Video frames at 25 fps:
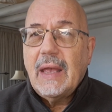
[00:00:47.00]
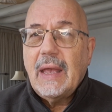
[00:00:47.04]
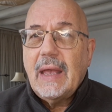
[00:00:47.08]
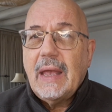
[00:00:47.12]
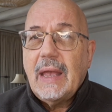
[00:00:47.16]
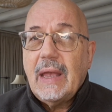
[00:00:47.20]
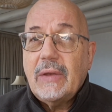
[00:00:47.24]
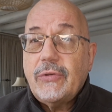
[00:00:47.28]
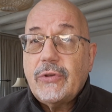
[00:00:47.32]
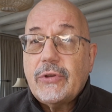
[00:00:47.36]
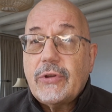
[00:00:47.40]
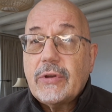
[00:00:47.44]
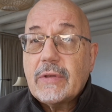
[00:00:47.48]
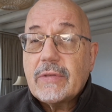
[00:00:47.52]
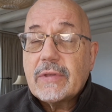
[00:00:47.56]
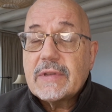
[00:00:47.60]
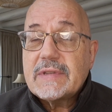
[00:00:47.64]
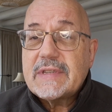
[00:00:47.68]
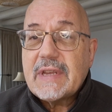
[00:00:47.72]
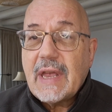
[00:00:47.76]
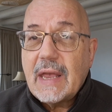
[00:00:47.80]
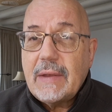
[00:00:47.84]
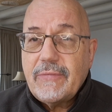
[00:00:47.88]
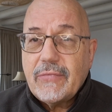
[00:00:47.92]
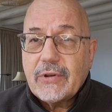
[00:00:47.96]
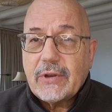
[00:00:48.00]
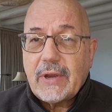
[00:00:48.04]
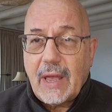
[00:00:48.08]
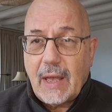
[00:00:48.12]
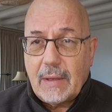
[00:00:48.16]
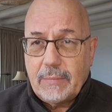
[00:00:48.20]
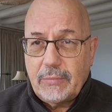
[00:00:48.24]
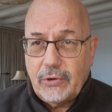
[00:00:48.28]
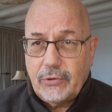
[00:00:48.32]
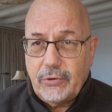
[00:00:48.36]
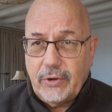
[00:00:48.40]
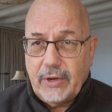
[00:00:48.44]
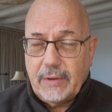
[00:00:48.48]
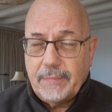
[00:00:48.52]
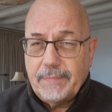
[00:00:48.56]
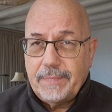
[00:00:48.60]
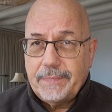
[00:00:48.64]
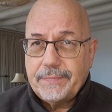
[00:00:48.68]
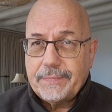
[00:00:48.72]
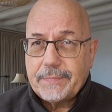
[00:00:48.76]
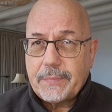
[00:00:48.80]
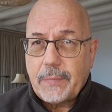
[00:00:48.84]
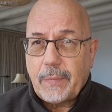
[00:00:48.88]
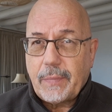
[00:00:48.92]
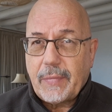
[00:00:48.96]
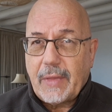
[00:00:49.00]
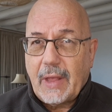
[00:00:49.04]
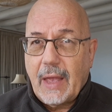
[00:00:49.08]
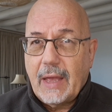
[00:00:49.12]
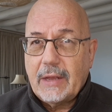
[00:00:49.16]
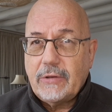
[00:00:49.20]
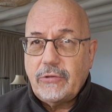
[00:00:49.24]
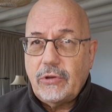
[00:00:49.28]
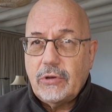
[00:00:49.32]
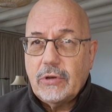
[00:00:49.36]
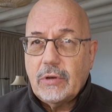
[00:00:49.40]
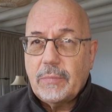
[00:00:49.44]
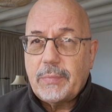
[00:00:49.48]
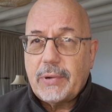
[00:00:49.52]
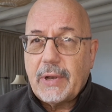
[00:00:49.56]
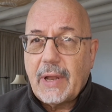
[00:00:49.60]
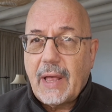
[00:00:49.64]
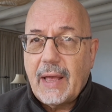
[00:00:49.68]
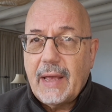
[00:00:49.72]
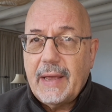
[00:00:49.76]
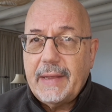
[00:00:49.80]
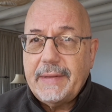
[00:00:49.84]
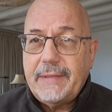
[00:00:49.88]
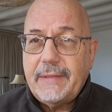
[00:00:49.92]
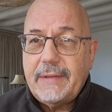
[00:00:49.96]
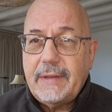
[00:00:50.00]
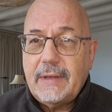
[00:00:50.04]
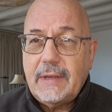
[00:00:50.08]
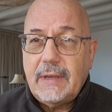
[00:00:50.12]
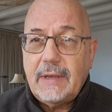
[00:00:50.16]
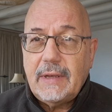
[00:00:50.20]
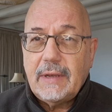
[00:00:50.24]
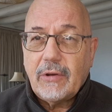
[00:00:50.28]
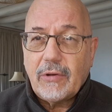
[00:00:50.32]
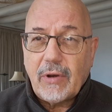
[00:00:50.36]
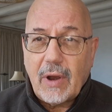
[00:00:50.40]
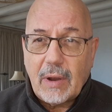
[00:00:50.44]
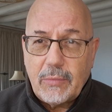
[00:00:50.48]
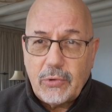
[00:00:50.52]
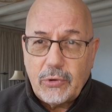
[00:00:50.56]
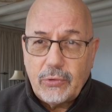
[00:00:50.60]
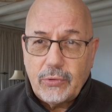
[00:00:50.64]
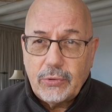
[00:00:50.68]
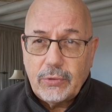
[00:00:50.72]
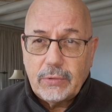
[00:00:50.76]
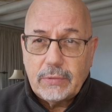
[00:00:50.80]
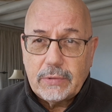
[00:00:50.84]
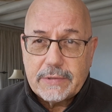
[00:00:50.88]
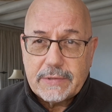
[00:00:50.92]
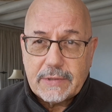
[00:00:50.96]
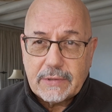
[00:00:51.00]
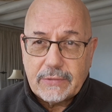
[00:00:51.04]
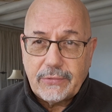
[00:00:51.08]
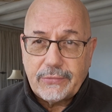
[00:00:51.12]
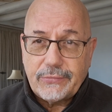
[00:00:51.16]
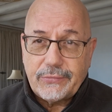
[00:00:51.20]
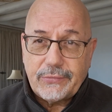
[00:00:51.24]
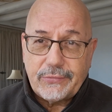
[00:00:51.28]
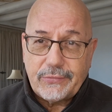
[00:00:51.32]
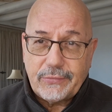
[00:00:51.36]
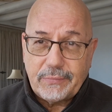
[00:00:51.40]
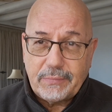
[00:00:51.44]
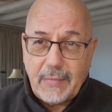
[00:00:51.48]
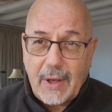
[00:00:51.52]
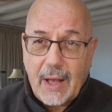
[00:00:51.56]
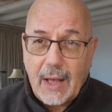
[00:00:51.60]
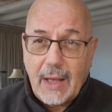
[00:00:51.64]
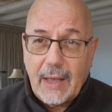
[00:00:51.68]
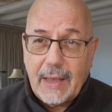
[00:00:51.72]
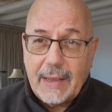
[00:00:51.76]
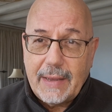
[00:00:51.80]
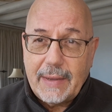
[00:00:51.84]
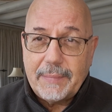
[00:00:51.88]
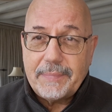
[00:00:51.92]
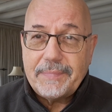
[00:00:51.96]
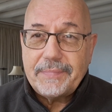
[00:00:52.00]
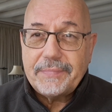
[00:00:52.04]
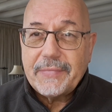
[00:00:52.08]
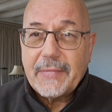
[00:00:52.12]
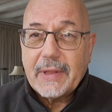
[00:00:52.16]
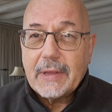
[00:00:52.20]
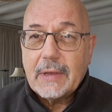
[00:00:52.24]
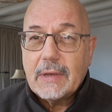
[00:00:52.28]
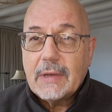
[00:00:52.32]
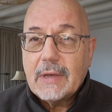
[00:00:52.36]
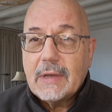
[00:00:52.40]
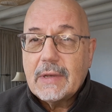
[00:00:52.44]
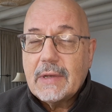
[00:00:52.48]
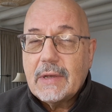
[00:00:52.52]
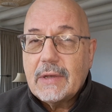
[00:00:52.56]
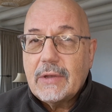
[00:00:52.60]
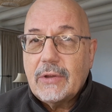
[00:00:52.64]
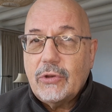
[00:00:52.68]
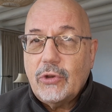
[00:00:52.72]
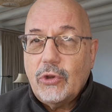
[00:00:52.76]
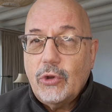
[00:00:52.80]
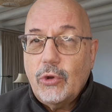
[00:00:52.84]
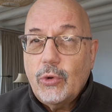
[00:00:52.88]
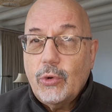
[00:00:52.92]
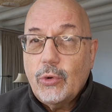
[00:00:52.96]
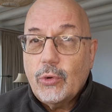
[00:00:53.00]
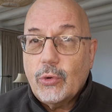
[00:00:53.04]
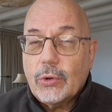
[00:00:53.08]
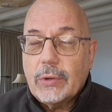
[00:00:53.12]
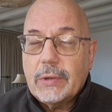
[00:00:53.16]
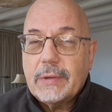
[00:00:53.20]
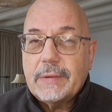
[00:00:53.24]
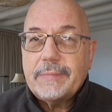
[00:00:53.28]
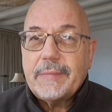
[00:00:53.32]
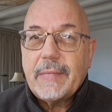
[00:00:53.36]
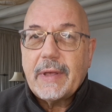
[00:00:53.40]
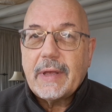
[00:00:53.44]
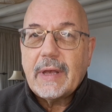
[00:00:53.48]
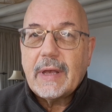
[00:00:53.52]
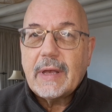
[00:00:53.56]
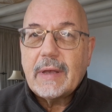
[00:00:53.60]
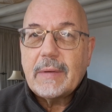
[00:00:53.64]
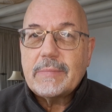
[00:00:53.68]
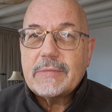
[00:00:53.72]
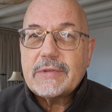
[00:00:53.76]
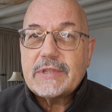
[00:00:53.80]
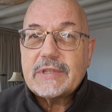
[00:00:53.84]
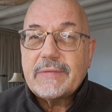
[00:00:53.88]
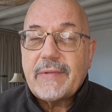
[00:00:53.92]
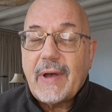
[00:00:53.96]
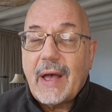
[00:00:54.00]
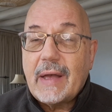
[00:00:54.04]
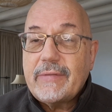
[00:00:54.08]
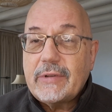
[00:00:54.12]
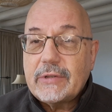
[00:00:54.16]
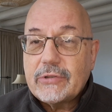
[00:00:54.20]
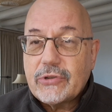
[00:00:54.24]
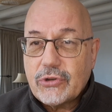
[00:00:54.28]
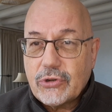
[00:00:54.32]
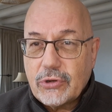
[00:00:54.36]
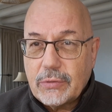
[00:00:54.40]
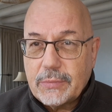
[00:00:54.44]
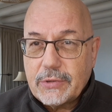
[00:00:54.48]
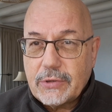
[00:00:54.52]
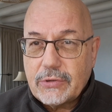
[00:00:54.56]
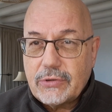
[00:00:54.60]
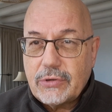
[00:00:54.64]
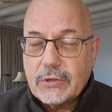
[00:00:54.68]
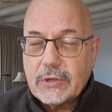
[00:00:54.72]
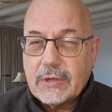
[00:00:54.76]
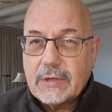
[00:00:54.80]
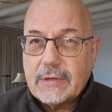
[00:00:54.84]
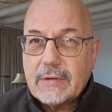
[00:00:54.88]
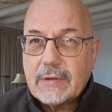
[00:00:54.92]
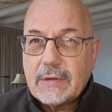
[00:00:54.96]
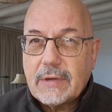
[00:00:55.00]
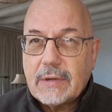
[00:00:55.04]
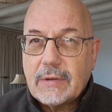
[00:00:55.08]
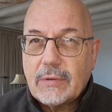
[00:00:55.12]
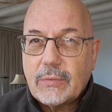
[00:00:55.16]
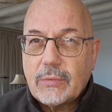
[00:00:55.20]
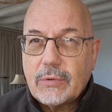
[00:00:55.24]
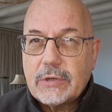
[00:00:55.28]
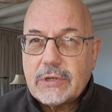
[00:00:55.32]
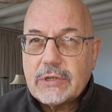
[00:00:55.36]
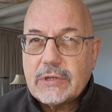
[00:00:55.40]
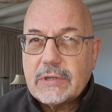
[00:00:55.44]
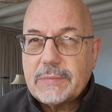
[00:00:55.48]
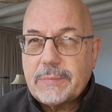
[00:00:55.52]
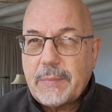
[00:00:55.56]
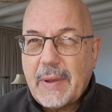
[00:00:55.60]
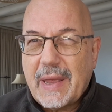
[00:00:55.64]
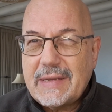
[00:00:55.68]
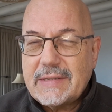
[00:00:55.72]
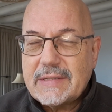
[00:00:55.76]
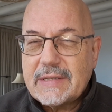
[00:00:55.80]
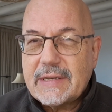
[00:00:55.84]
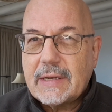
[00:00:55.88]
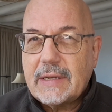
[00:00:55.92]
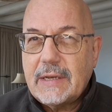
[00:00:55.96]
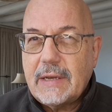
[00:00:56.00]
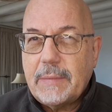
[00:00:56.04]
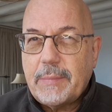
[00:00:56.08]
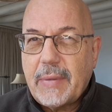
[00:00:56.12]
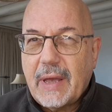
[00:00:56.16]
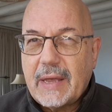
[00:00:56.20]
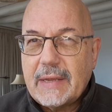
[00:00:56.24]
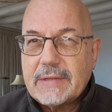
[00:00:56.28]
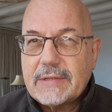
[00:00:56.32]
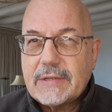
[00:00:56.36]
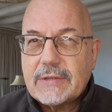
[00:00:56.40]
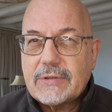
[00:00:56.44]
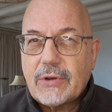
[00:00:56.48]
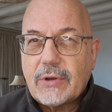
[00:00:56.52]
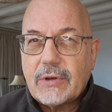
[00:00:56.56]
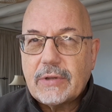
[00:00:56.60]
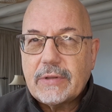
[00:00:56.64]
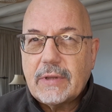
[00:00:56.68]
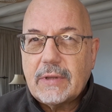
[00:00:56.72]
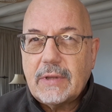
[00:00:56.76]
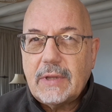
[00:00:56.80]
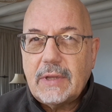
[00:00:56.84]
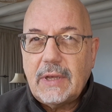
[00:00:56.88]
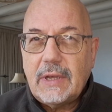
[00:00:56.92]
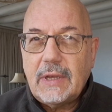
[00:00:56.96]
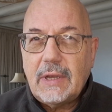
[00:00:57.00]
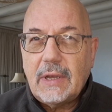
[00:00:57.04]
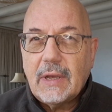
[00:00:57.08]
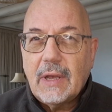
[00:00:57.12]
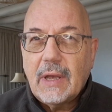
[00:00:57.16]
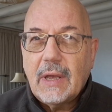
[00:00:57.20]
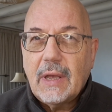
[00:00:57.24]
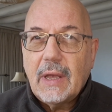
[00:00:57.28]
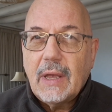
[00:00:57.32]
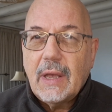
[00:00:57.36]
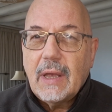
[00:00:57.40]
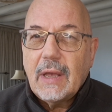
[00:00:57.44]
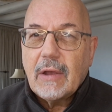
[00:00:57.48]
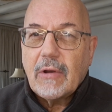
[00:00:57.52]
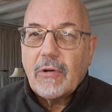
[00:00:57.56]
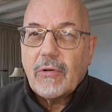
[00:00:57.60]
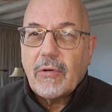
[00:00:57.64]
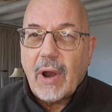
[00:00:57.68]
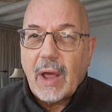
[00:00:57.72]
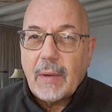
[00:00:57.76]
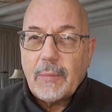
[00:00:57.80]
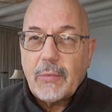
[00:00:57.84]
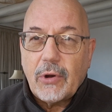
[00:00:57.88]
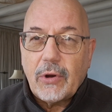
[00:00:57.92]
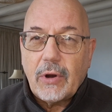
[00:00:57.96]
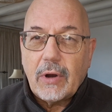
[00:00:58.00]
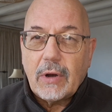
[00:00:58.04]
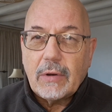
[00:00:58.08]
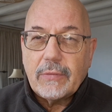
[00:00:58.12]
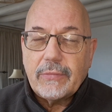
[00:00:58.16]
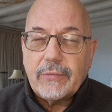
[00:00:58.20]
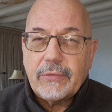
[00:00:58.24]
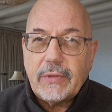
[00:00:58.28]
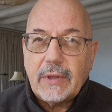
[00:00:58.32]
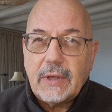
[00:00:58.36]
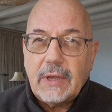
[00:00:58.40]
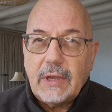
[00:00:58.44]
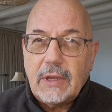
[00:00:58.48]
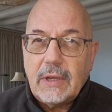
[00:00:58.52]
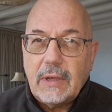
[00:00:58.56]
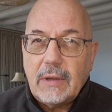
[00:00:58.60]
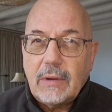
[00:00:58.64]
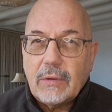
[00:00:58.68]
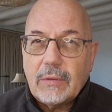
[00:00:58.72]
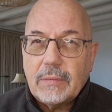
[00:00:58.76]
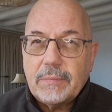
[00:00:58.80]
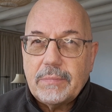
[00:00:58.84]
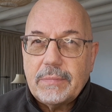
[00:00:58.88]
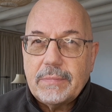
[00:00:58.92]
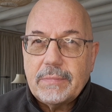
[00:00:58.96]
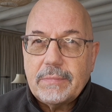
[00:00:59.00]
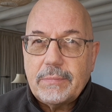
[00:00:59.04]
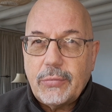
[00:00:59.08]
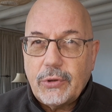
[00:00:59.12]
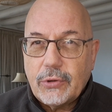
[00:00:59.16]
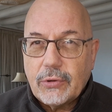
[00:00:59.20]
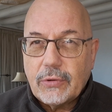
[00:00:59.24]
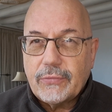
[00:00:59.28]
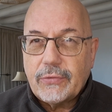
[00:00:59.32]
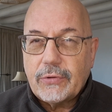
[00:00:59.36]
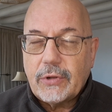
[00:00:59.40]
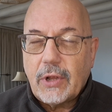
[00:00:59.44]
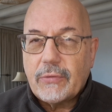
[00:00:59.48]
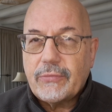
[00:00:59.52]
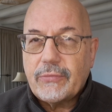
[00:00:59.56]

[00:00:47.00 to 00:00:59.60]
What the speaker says: If you took the same vocabulary and you applied the grammar rules of my new survival German to it, which is basically based on the grammar of the beautiful